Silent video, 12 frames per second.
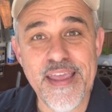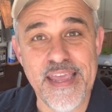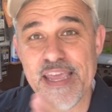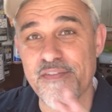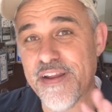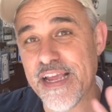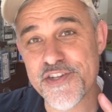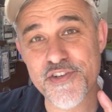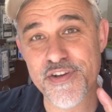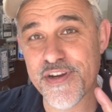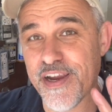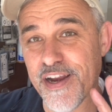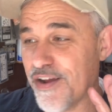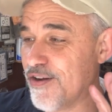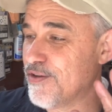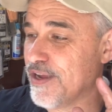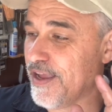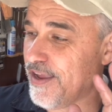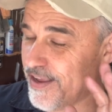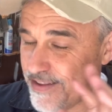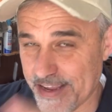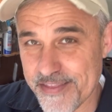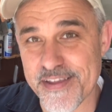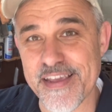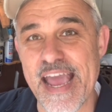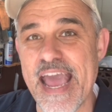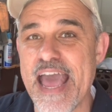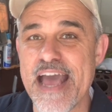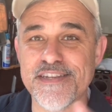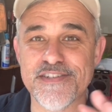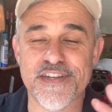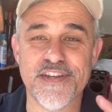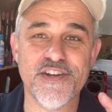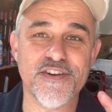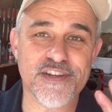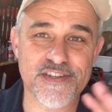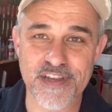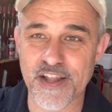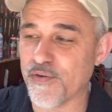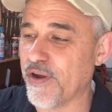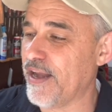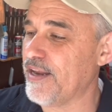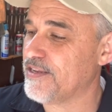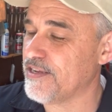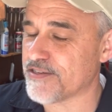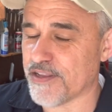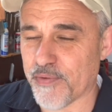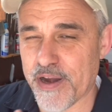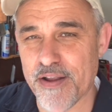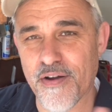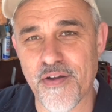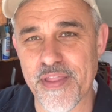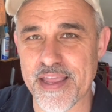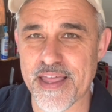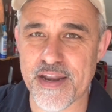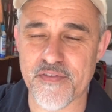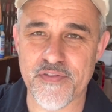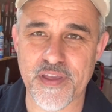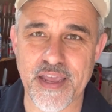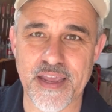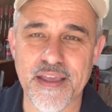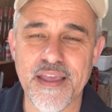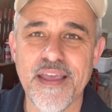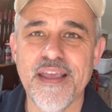even as you're you know hitting the gas and you're accelerating, decelerating, all that kind of thing.